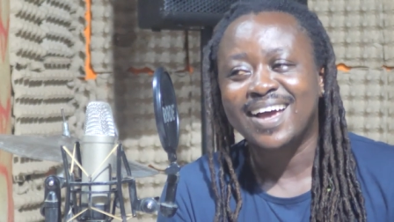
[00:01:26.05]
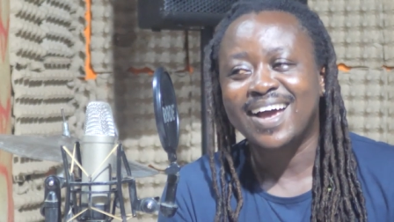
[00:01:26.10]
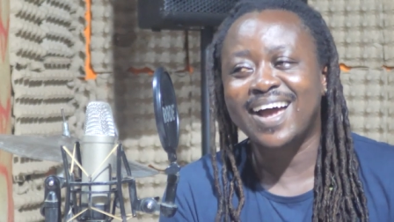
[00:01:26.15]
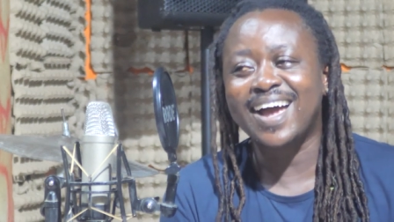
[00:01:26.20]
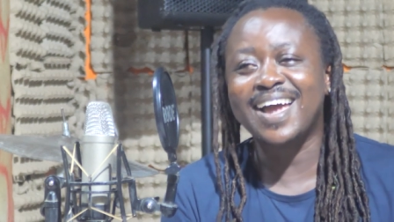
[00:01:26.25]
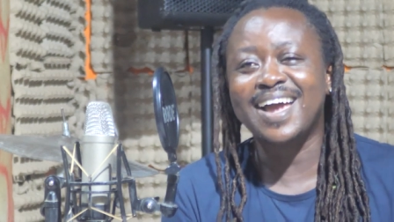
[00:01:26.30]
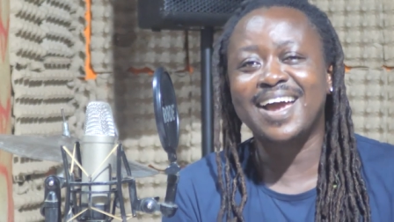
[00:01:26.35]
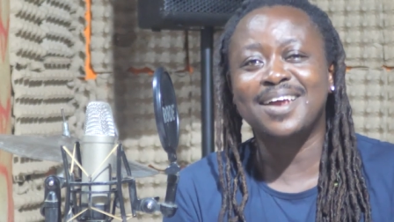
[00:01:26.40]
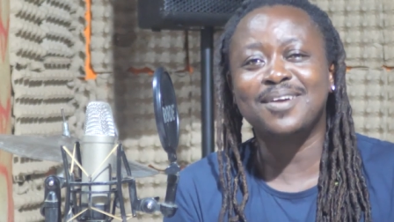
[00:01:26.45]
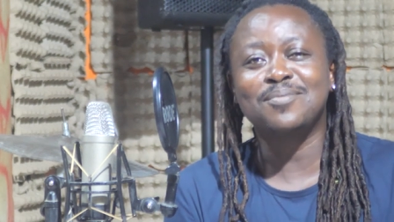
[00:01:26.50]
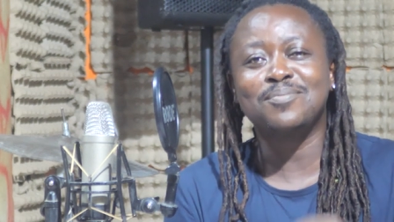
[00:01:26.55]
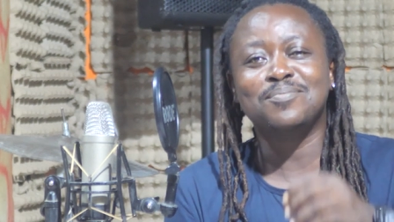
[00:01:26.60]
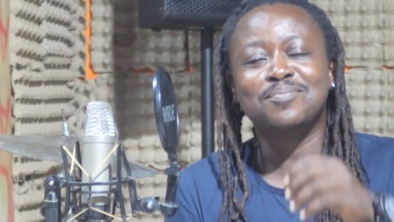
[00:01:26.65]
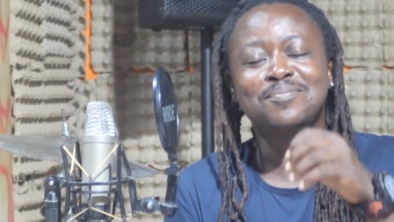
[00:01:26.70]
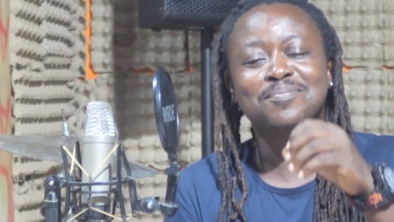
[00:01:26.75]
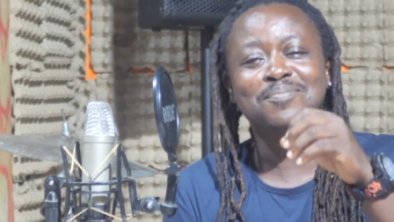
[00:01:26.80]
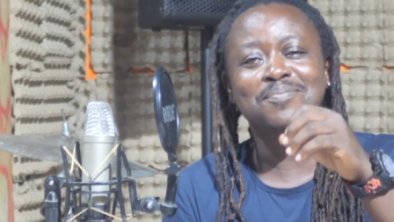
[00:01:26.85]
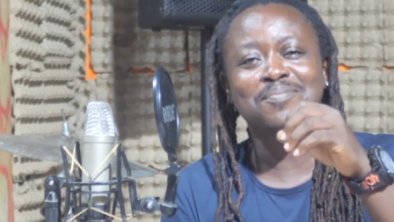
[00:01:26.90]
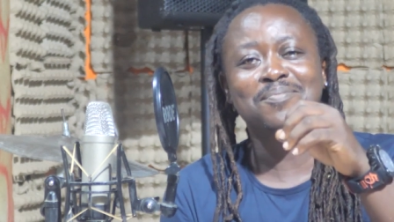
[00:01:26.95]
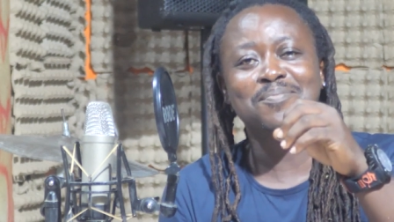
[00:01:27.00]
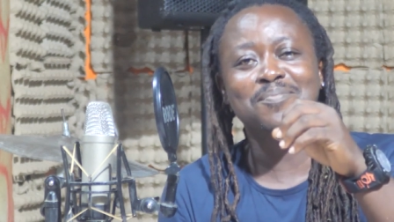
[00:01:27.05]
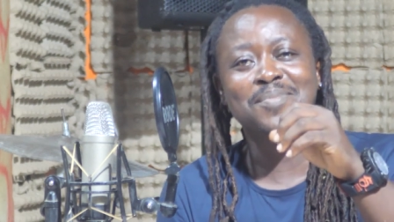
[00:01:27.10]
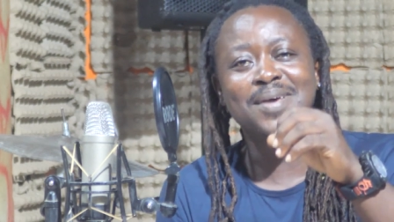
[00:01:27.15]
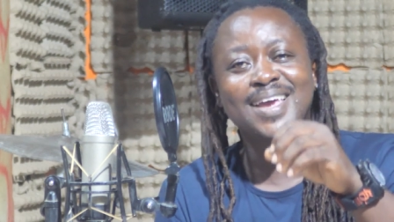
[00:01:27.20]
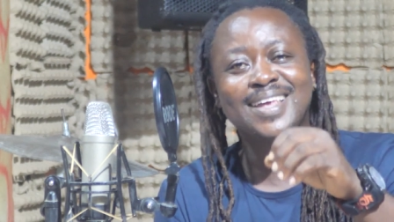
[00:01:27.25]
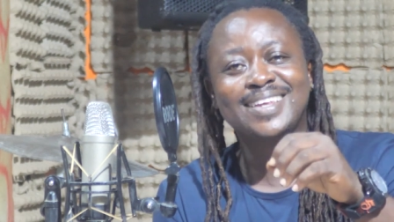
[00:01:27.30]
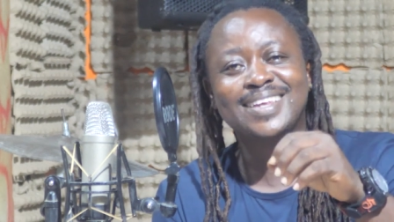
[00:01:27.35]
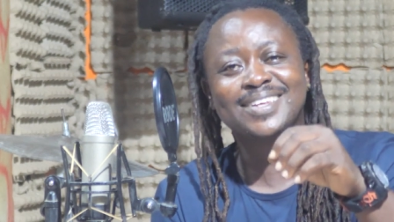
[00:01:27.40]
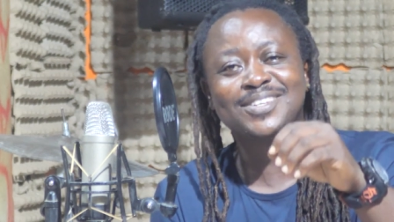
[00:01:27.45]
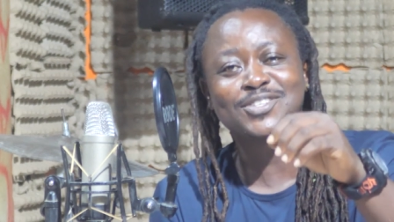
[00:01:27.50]
had
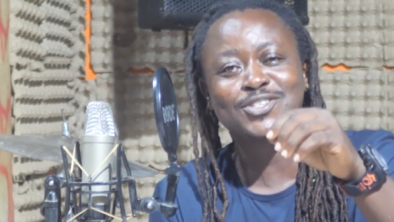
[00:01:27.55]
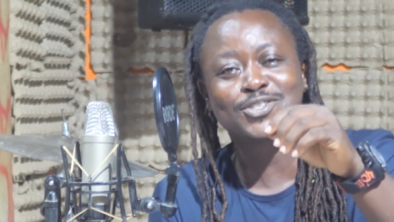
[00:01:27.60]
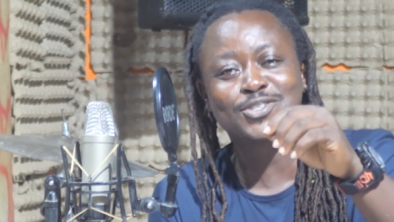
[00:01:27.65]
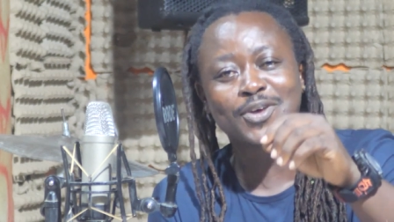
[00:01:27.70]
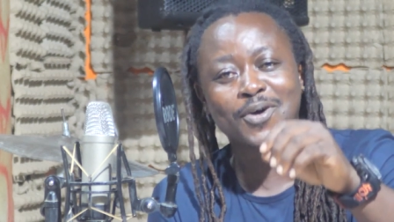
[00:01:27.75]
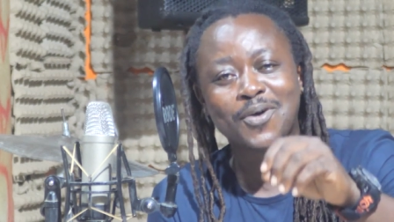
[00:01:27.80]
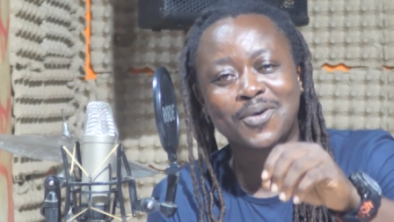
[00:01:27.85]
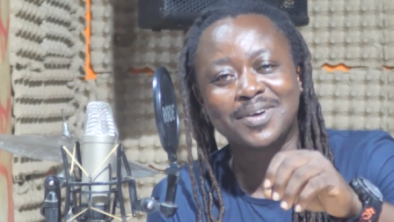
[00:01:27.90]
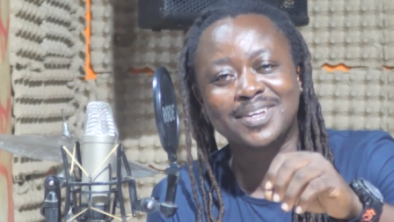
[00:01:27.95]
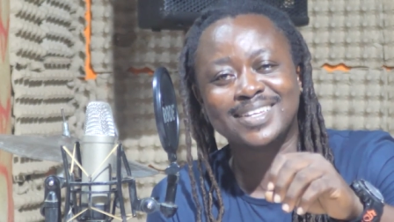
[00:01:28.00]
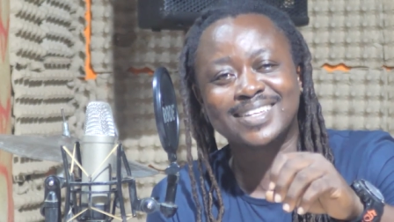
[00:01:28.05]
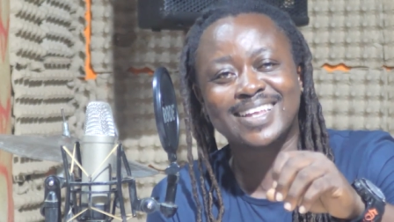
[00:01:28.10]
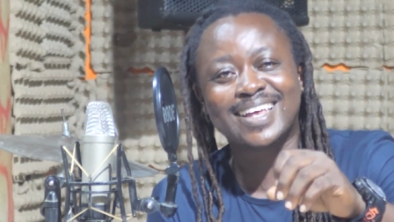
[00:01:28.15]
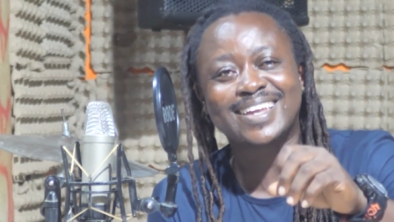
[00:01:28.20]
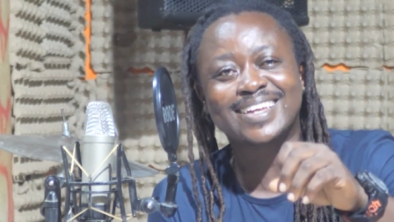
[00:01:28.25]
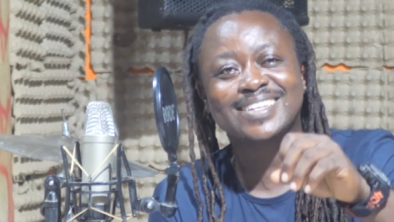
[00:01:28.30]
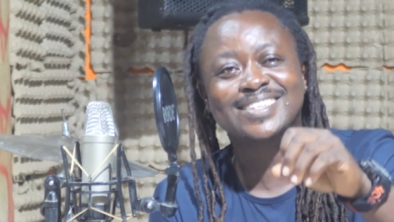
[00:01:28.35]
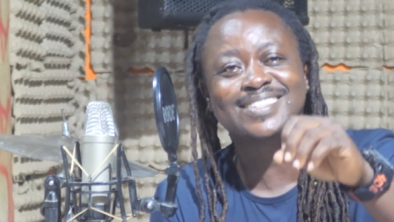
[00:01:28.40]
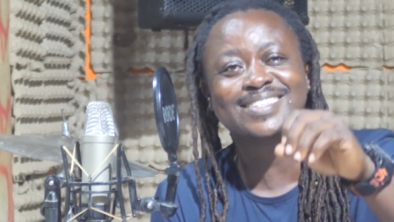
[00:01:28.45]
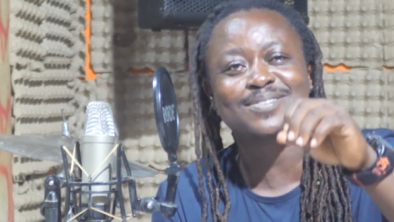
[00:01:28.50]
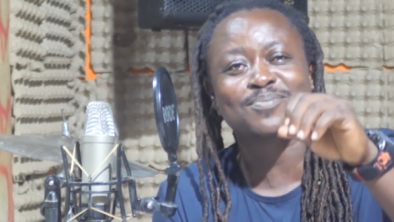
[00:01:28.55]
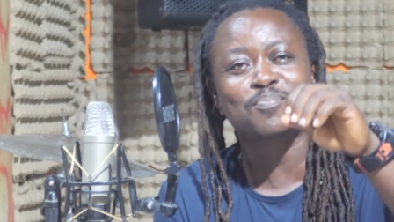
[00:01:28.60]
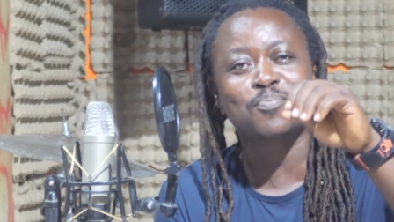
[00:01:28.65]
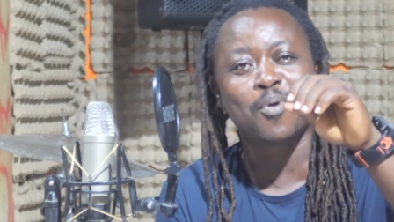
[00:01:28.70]
made a song that is